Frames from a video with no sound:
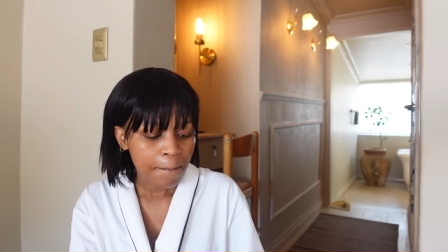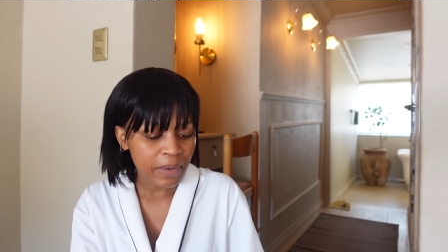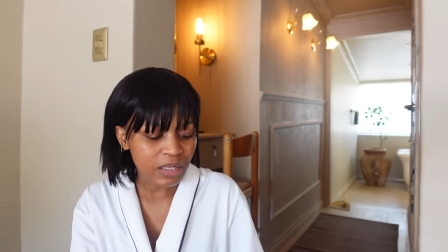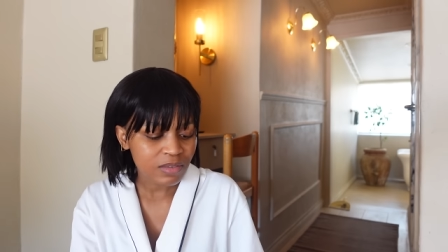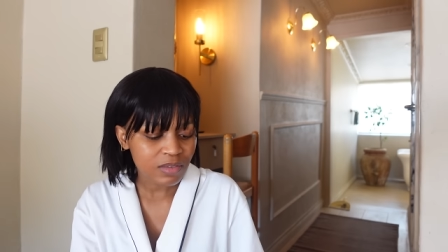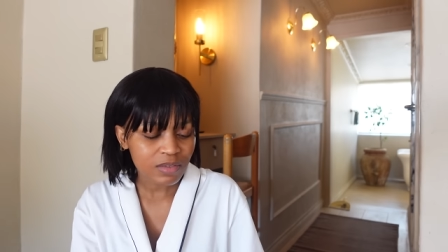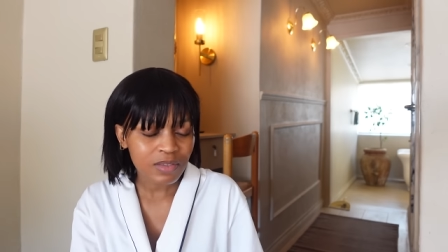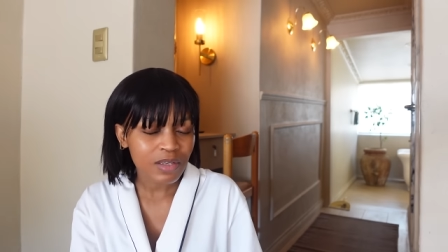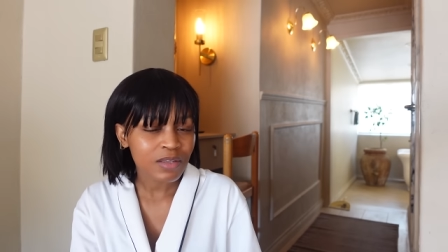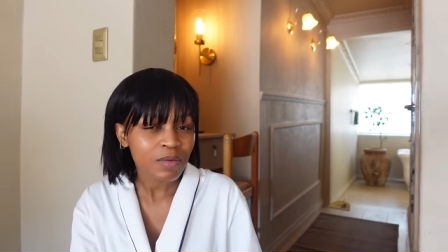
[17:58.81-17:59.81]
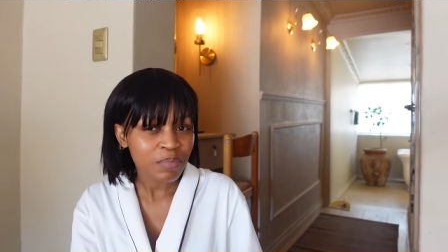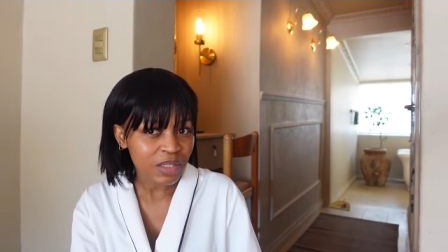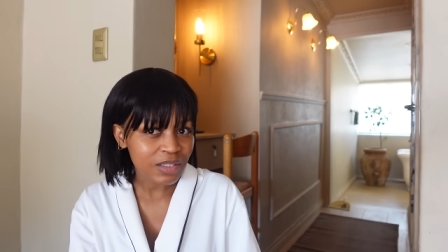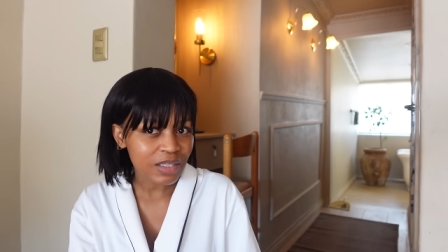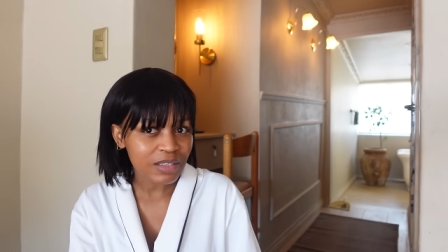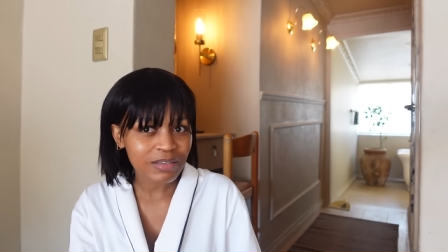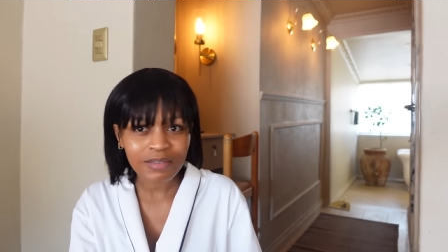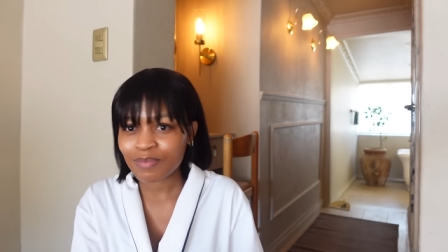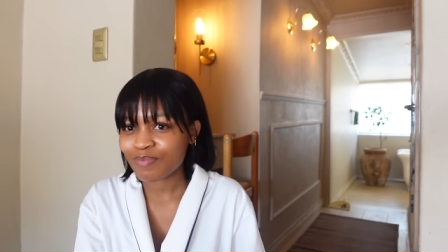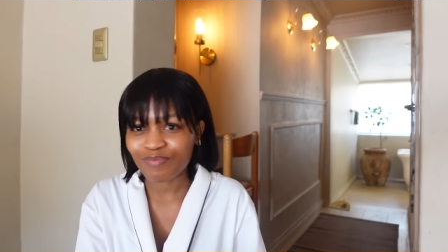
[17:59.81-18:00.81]
But the the
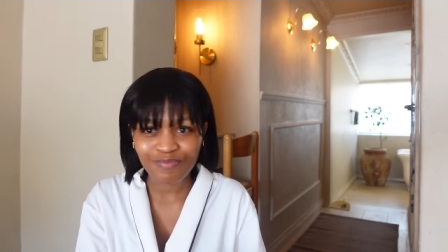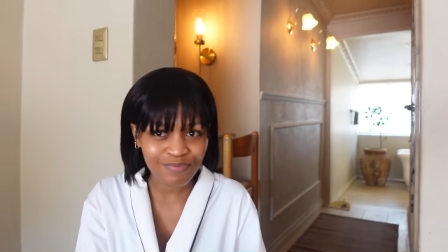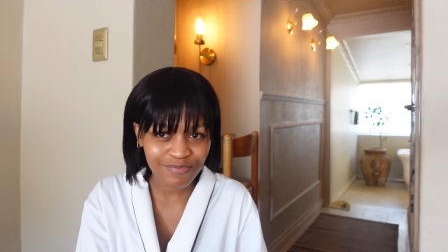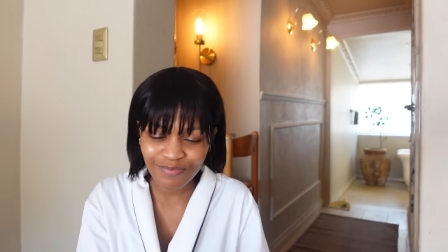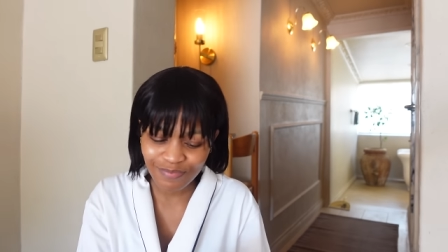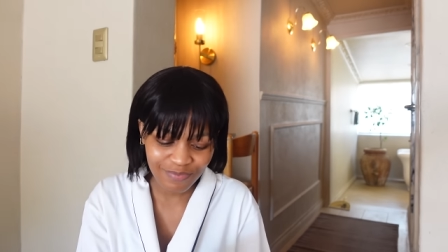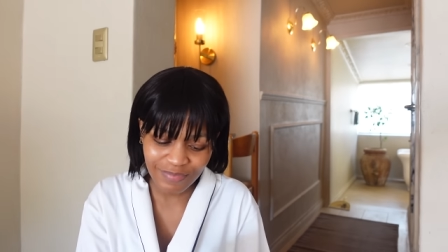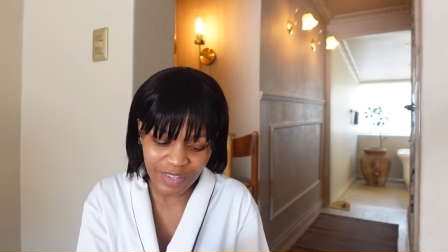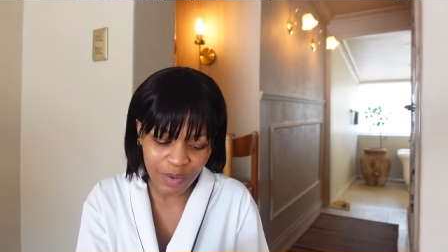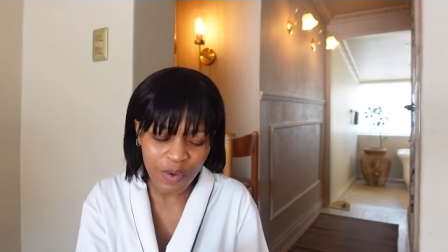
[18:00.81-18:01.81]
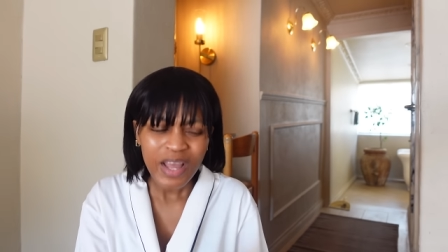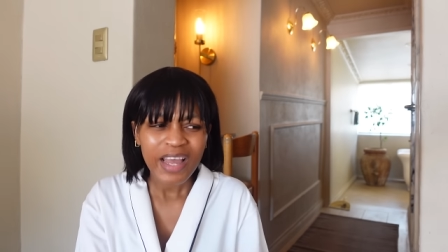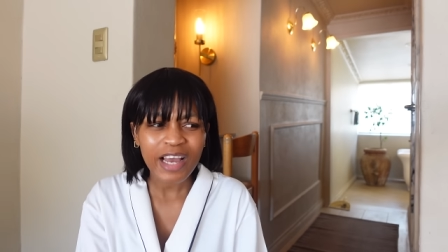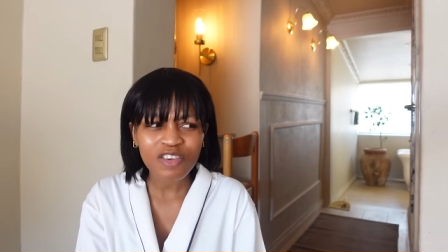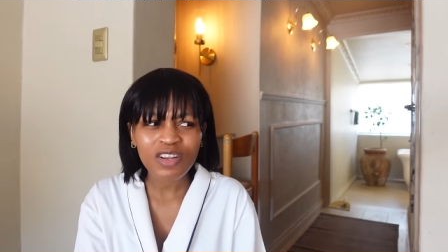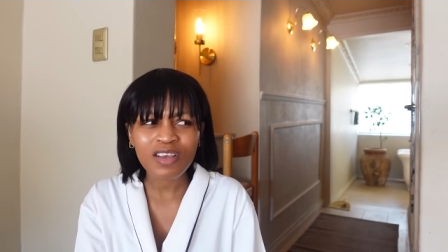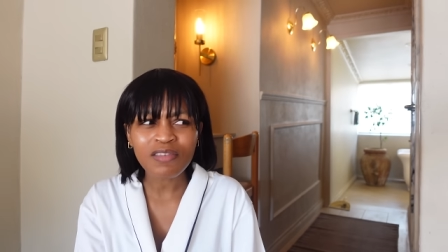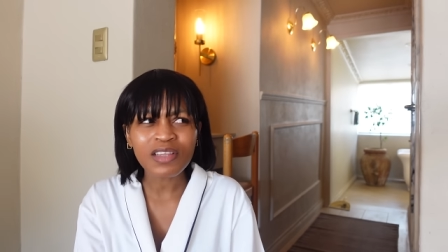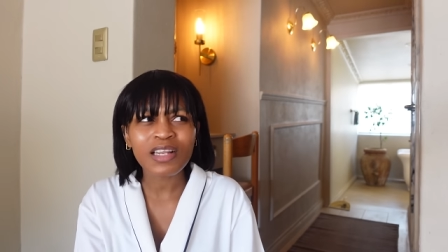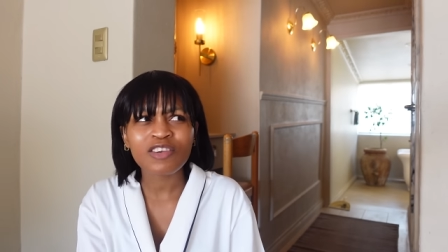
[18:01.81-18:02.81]
builders, mm -mm, no. Actually,
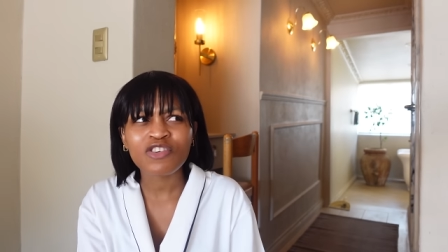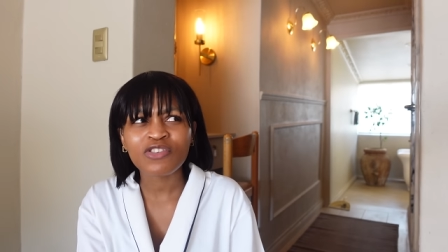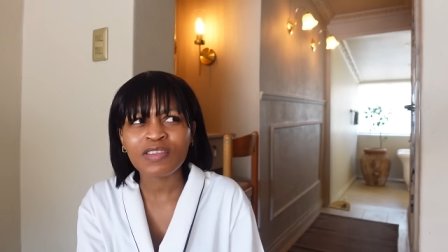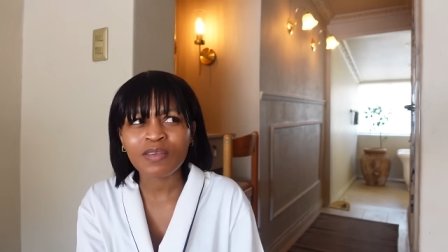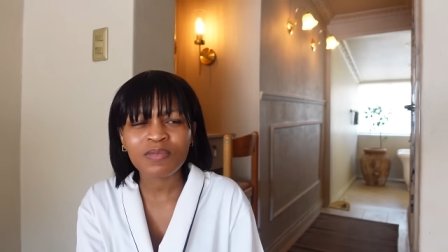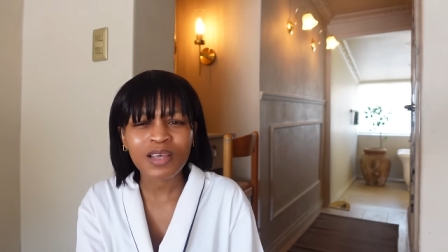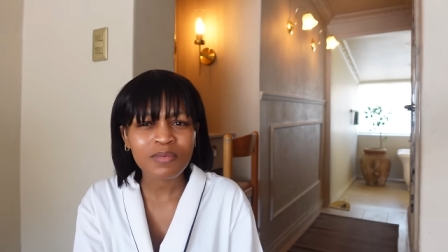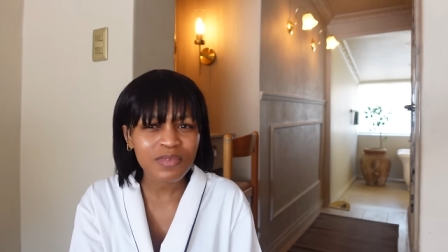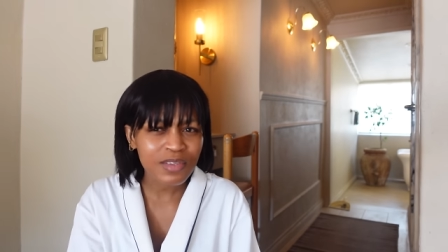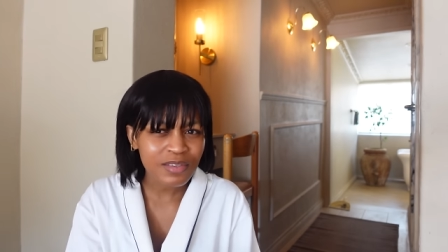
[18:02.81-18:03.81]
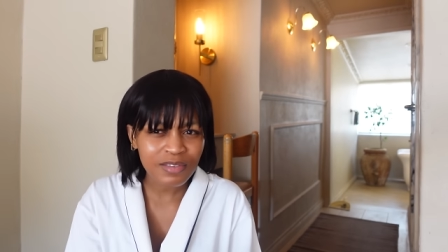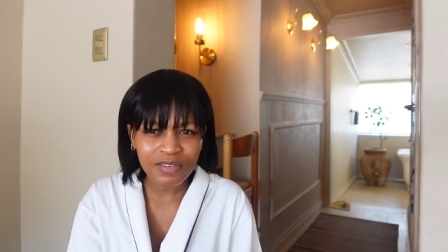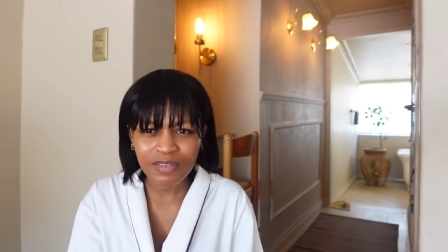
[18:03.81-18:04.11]
even the electrician sometimes is.